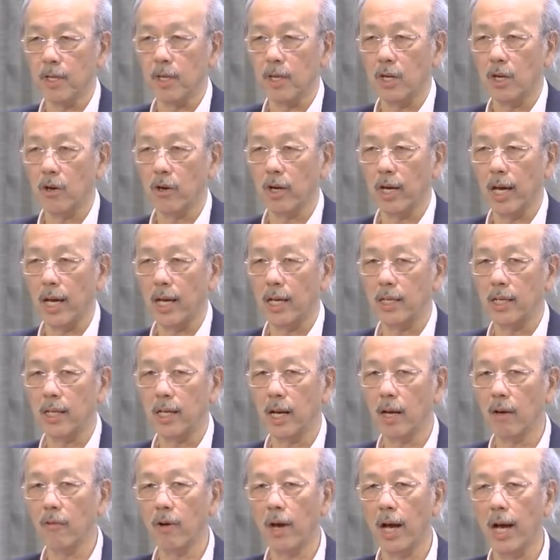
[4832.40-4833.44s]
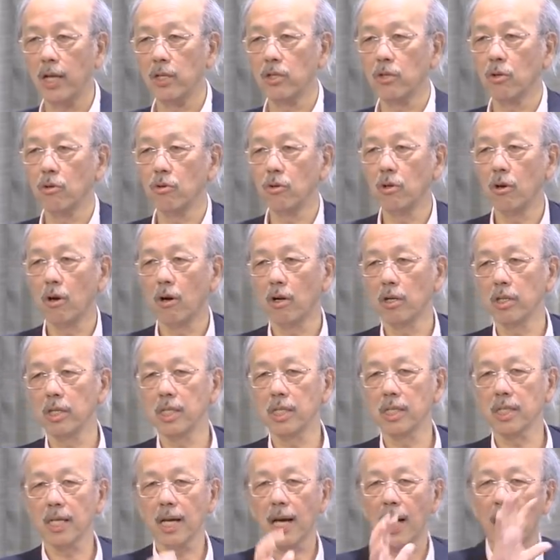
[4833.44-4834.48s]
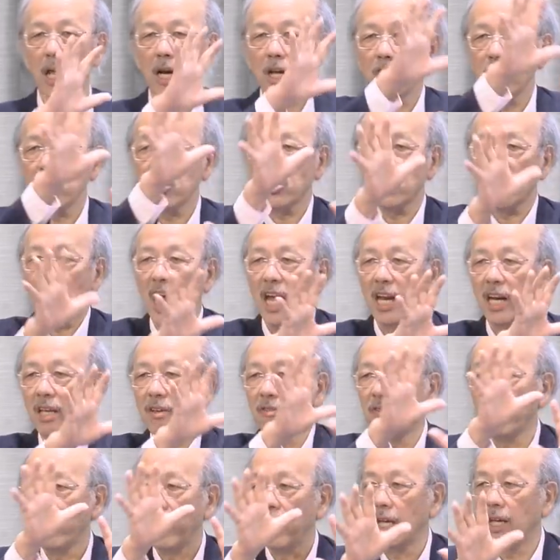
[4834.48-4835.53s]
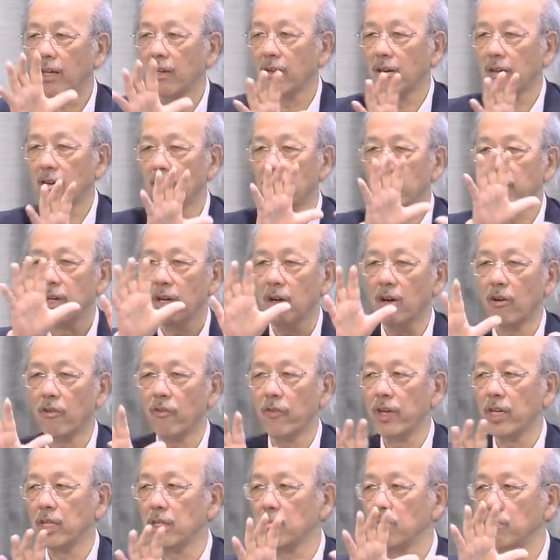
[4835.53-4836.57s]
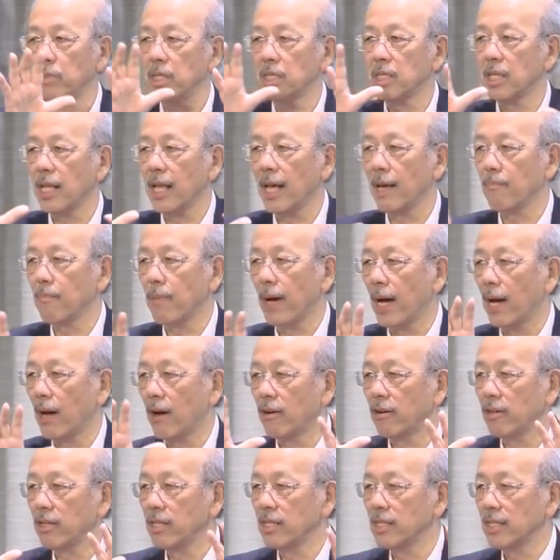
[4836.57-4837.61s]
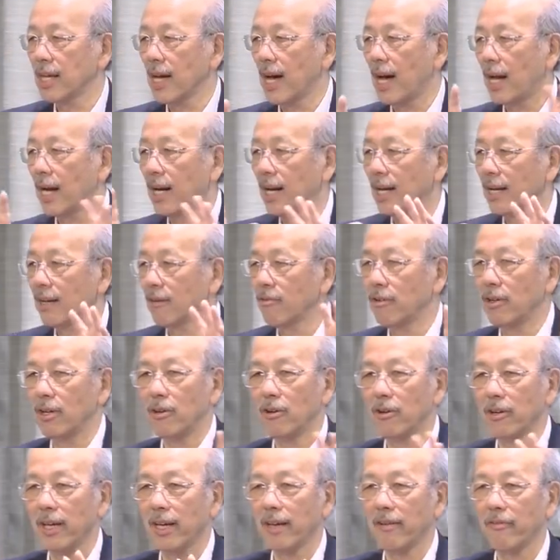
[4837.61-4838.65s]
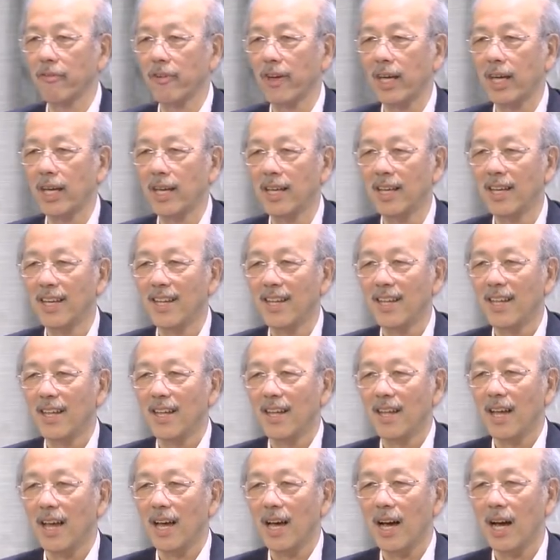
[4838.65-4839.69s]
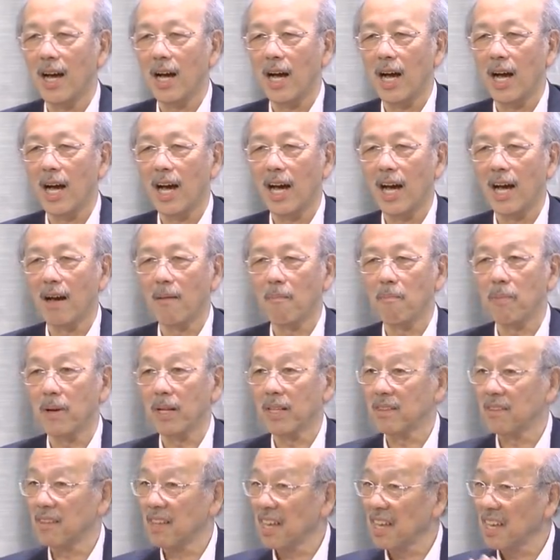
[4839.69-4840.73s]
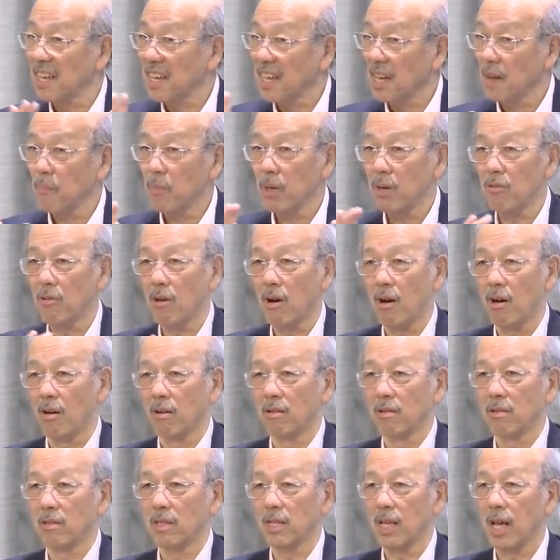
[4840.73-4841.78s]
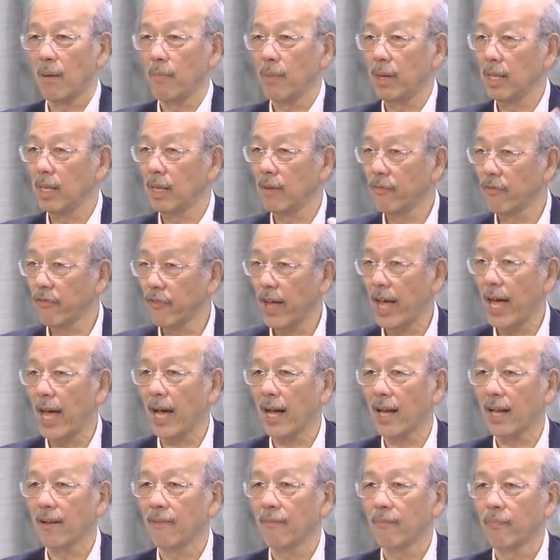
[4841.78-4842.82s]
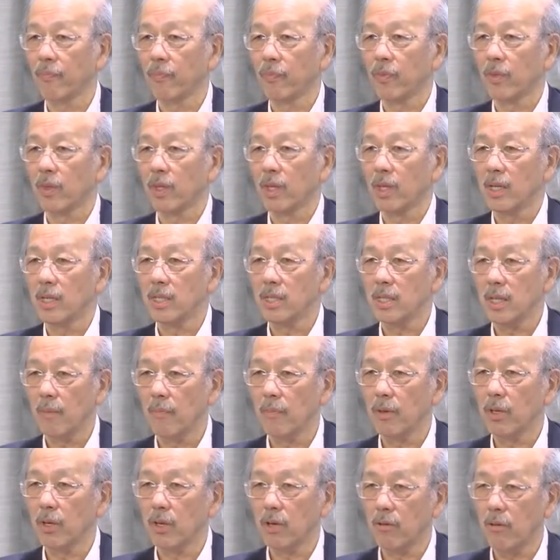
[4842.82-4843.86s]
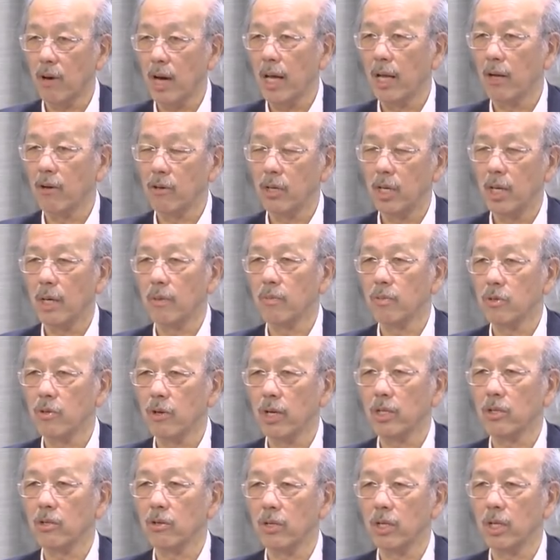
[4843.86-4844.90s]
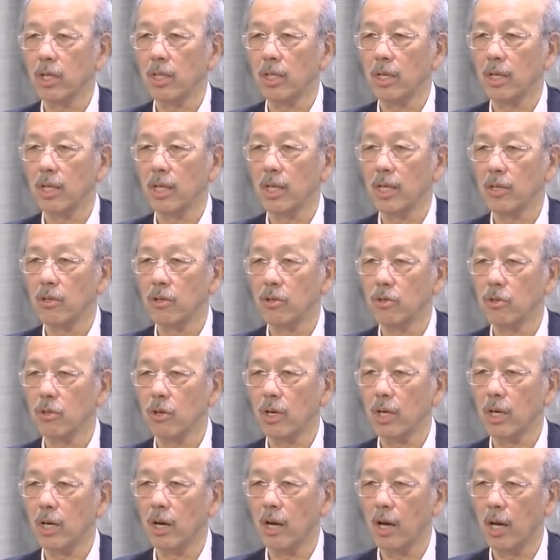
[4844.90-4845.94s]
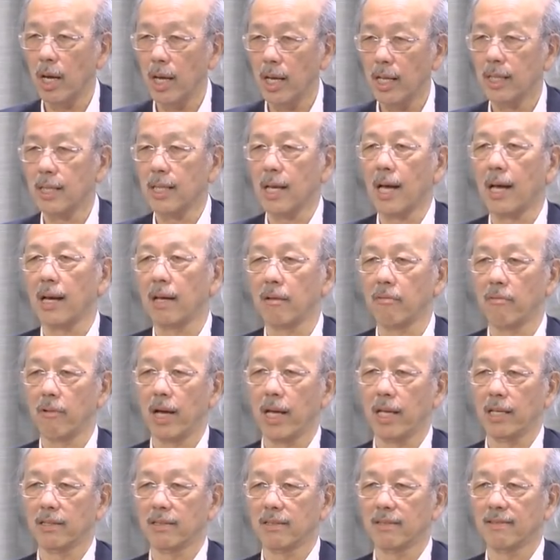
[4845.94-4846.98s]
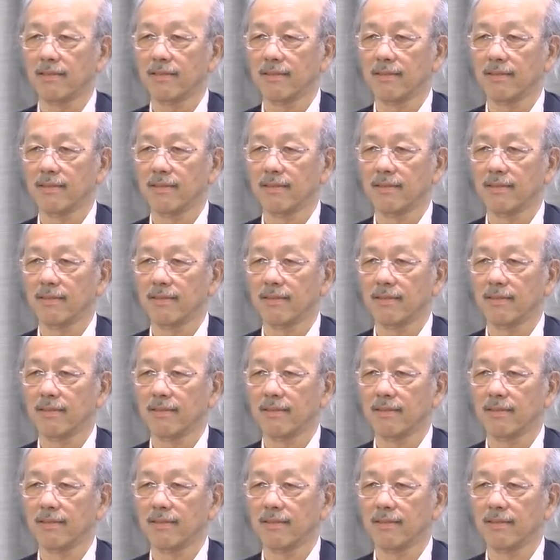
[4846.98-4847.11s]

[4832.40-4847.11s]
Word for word: Okay, you know, I show you all these color shiny thing. You know, we always misled by all these color good-looking thing, uh, but they can be wrong. I mean, in fact, some of the cryo-EM structure in the literature are not entirely right.